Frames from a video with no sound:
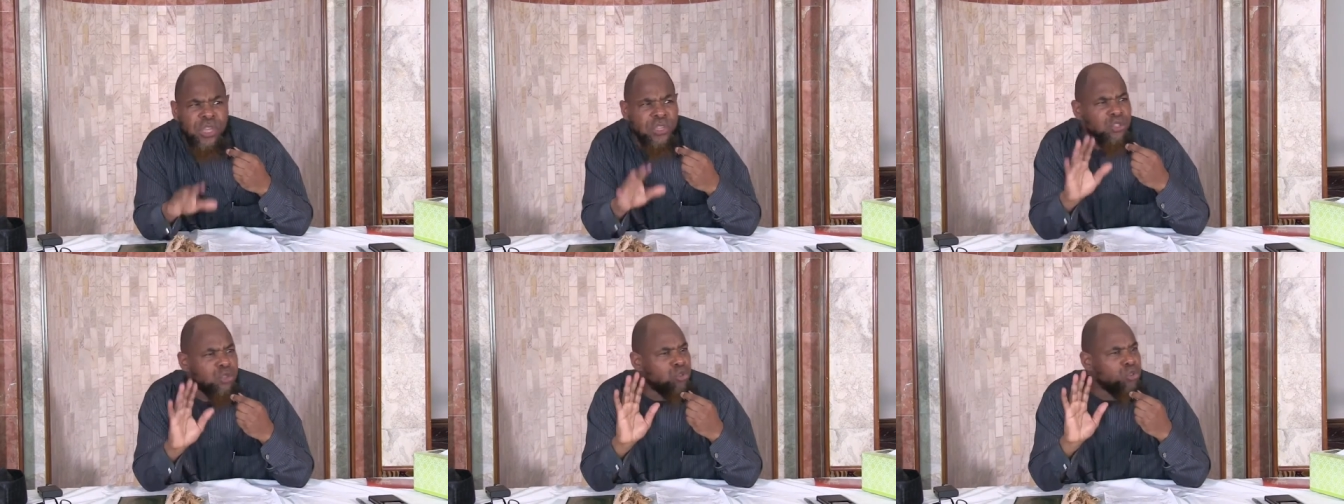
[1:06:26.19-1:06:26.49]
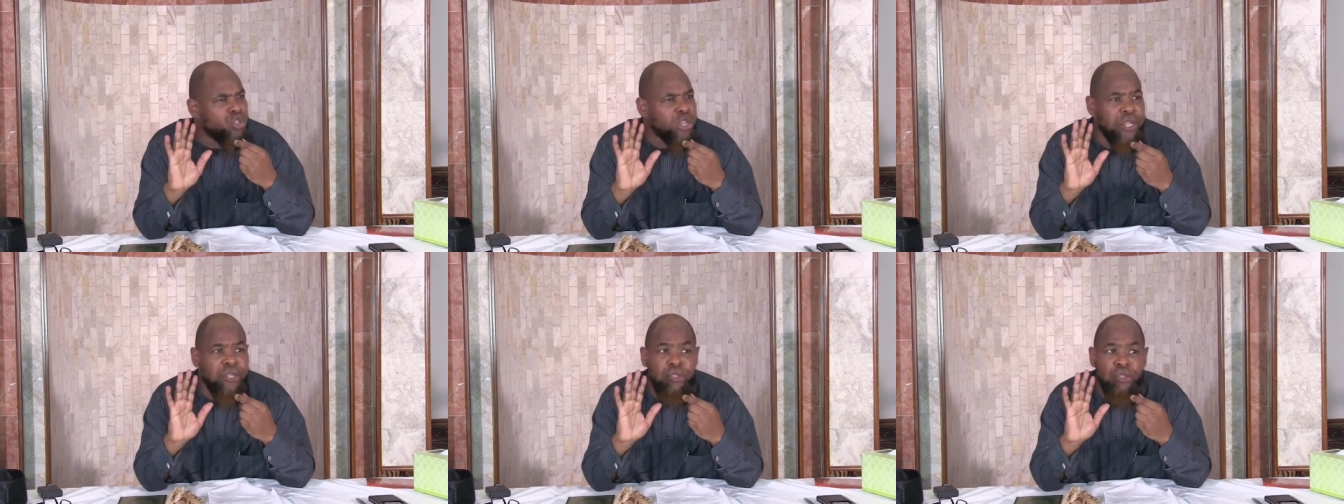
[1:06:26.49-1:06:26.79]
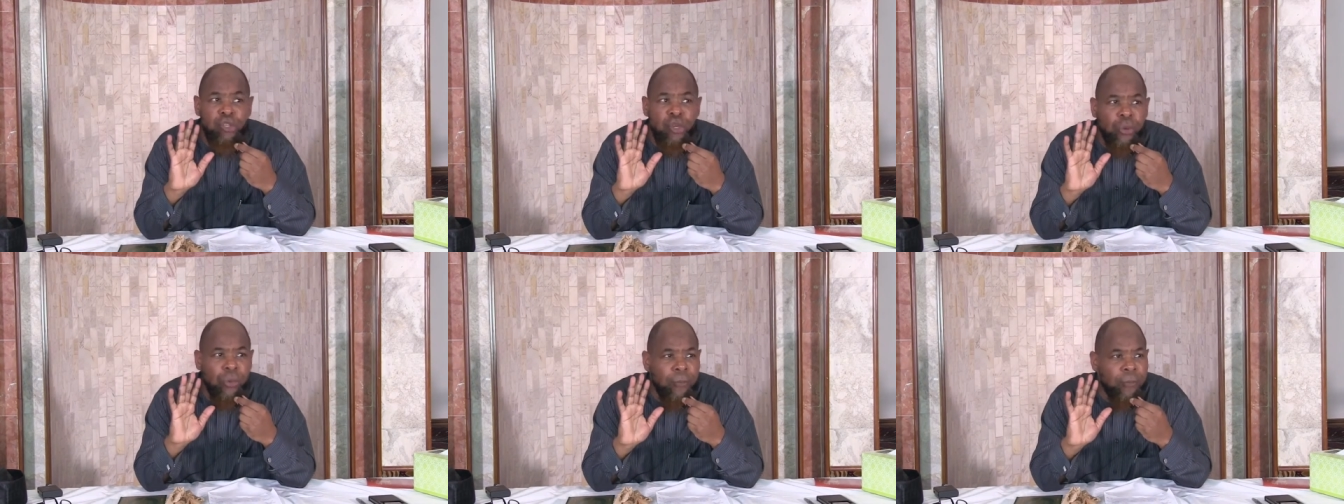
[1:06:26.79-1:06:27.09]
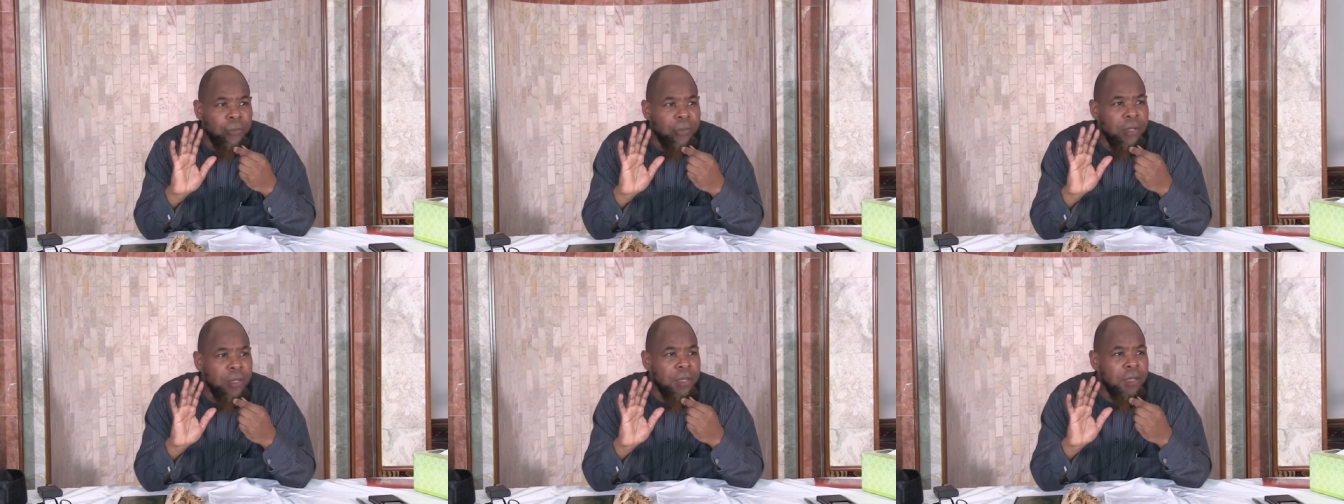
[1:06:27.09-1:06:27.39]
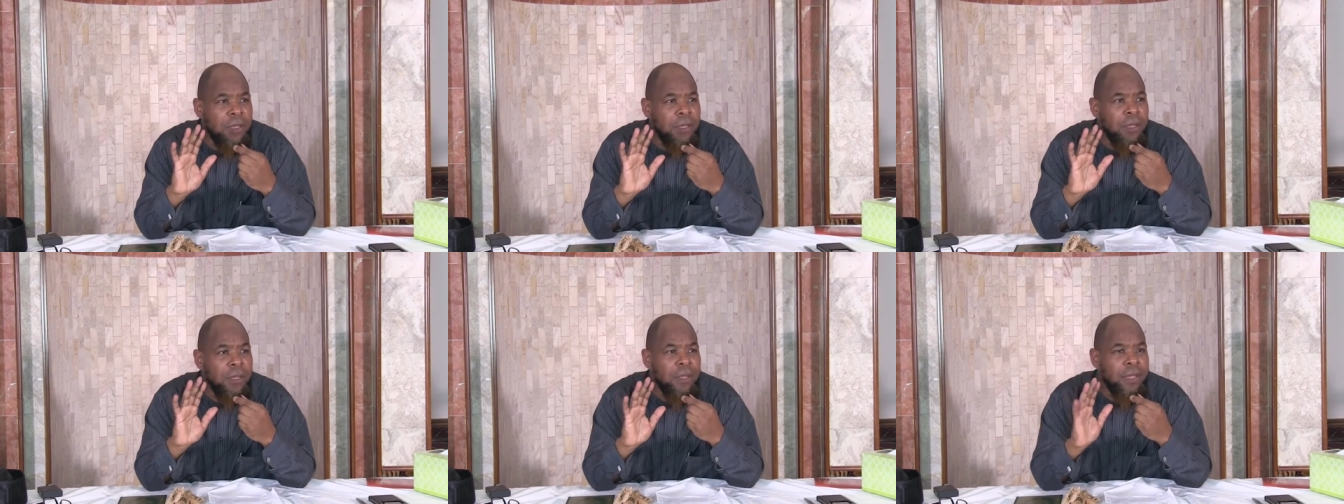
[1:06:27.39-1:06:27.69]
things you shouldn't do.
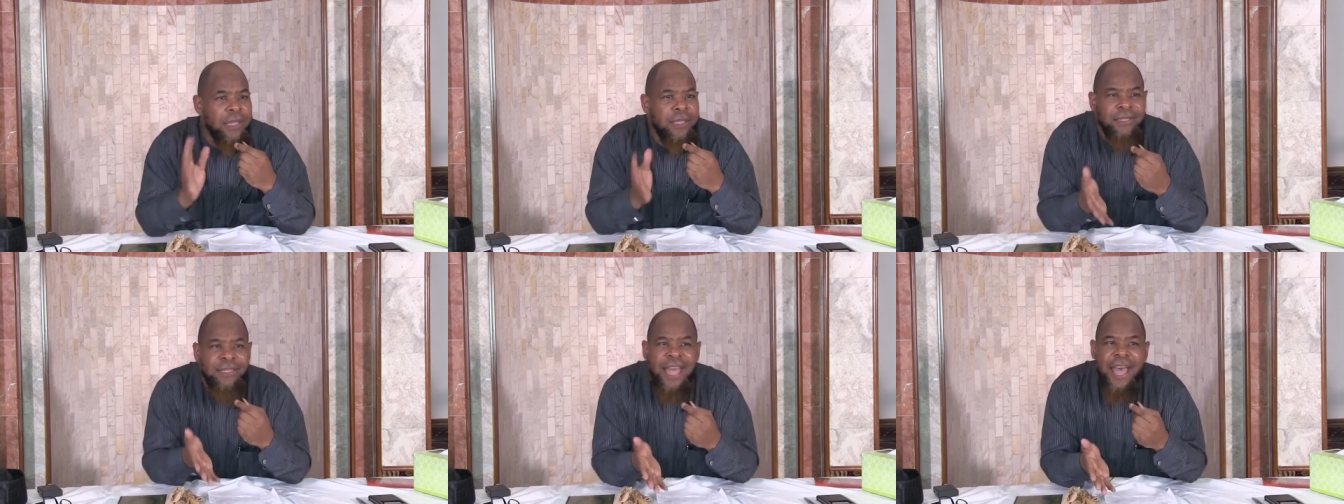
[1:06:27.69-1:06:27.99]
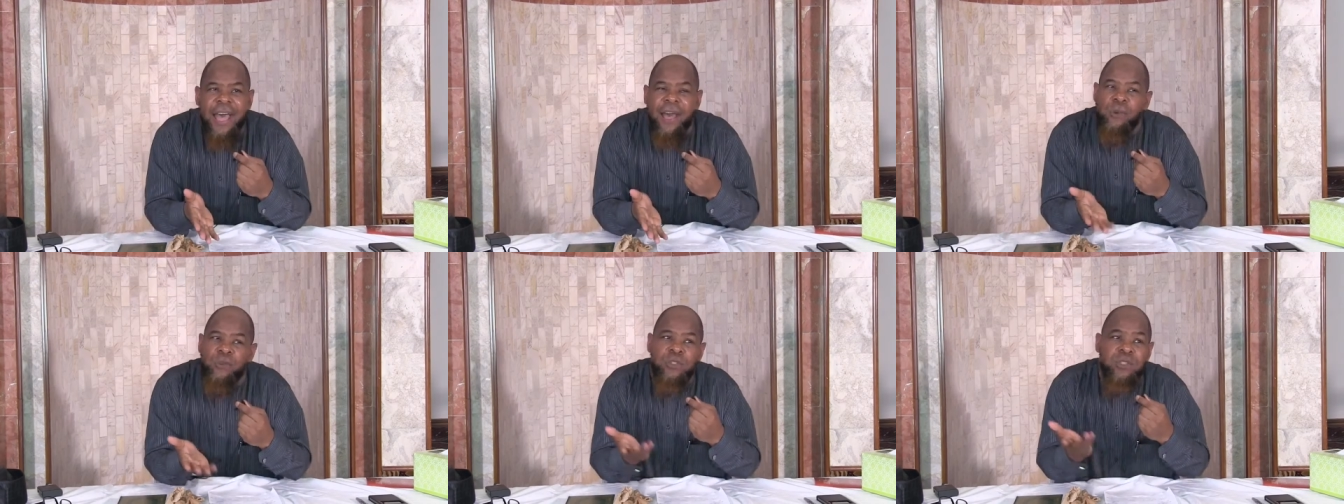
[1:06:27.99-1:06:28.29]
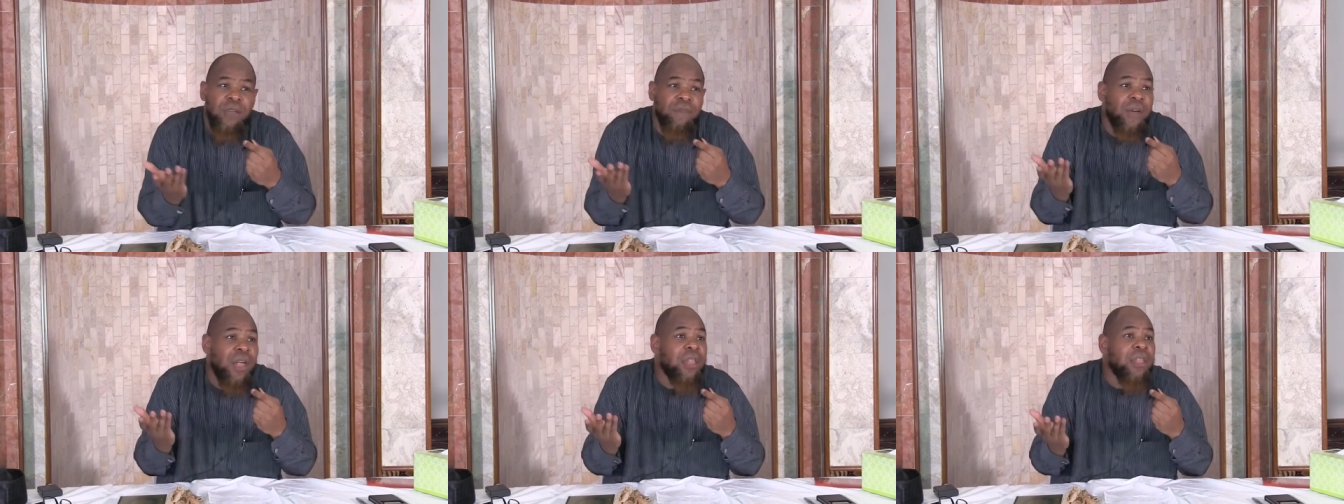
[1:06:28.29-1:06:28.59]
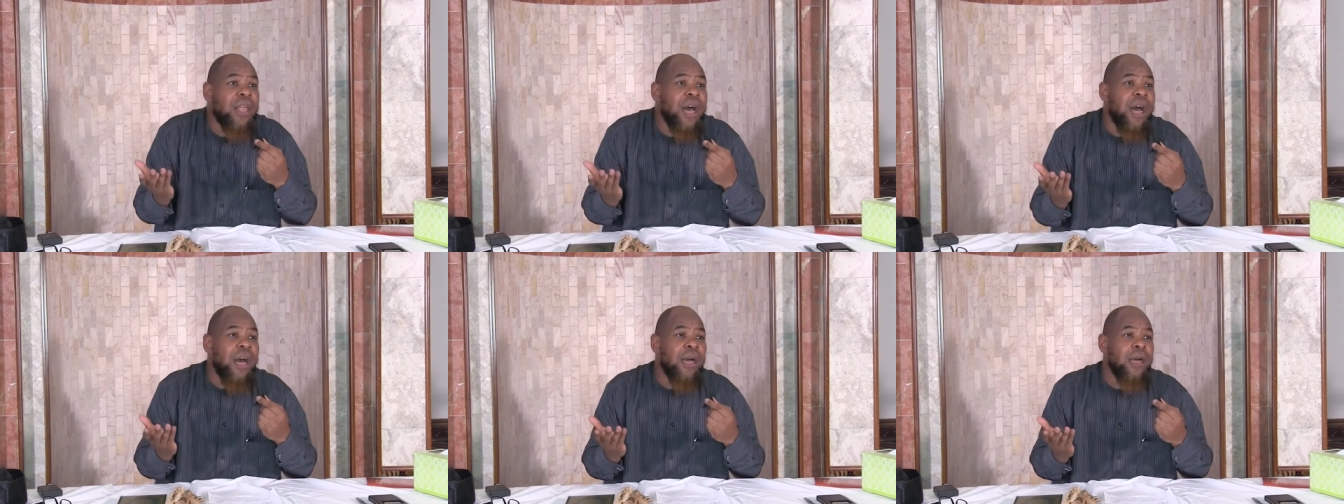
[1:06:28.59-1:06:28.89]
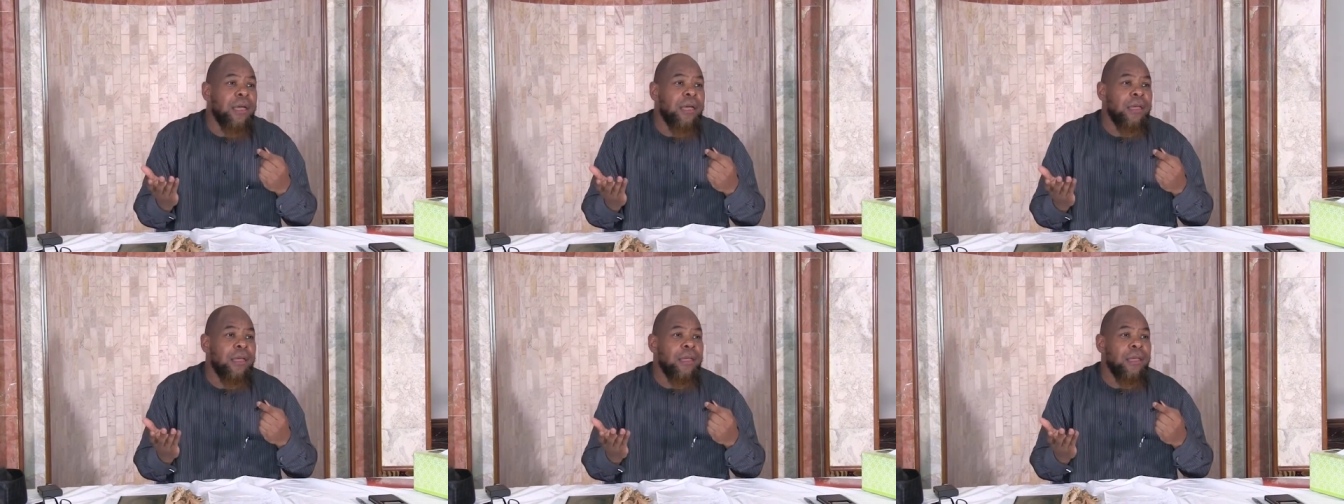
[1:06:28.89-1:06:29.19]
It's the house of Allah.